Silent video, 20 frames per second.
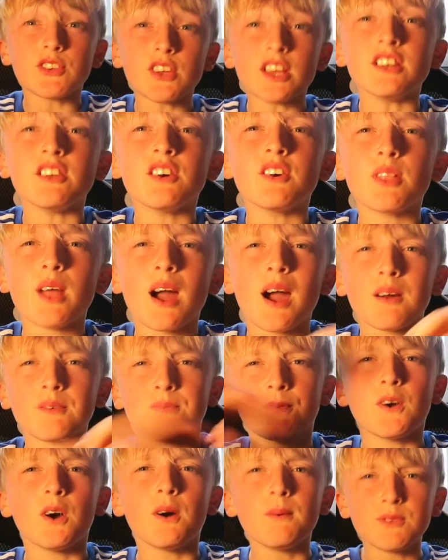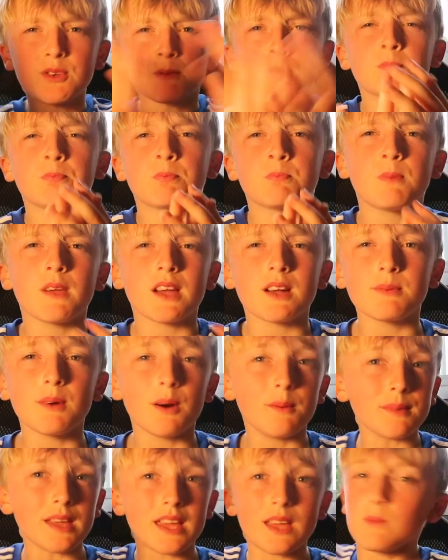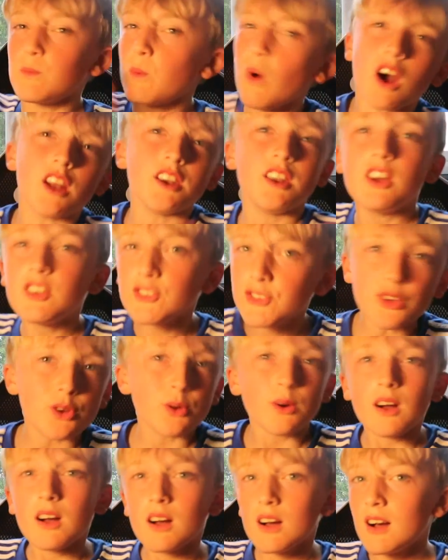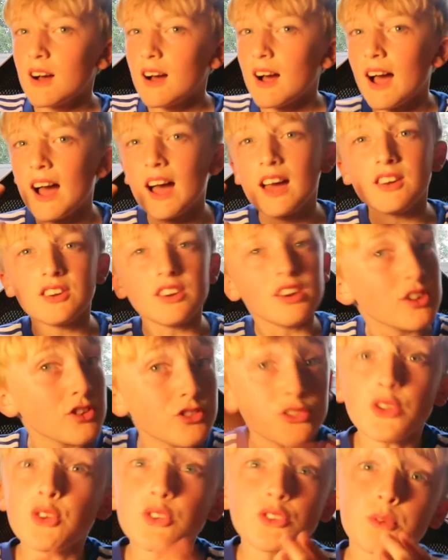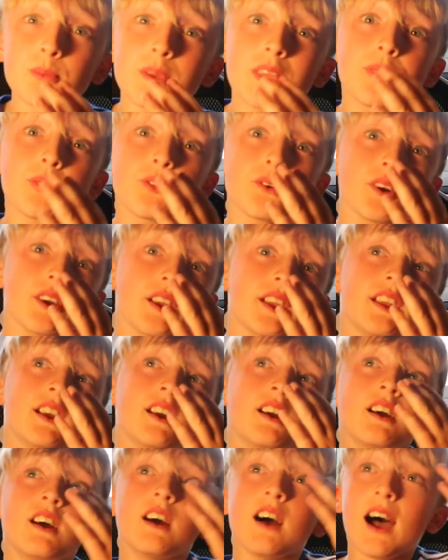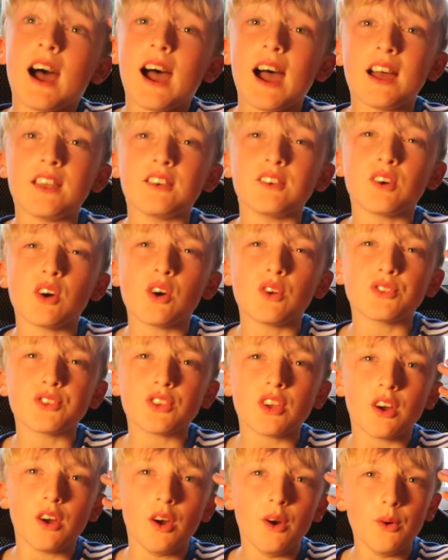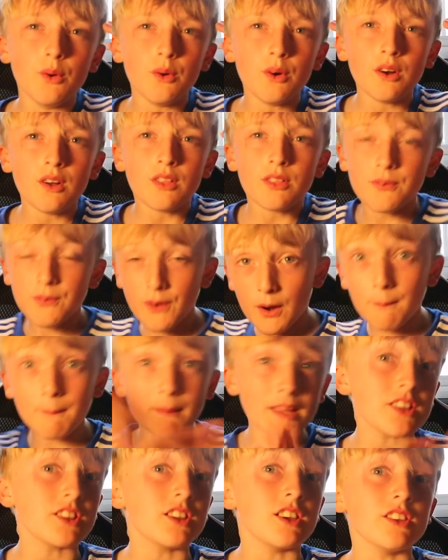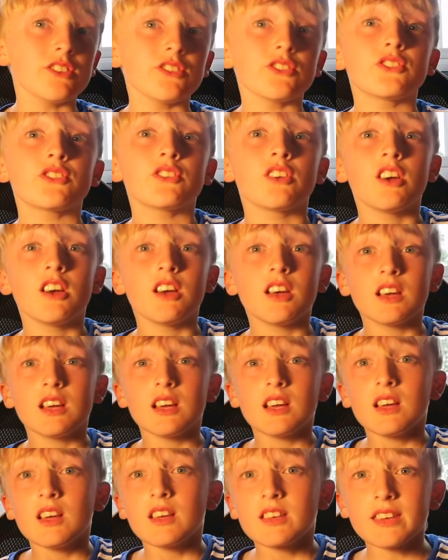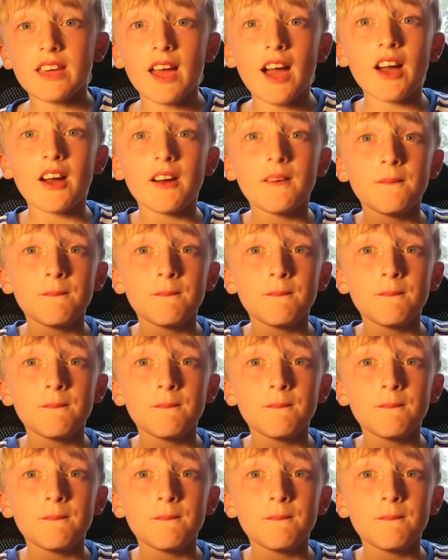So you know that film Despicable Me 1, 2 and soon to be 3, and also the film Minions, yeah?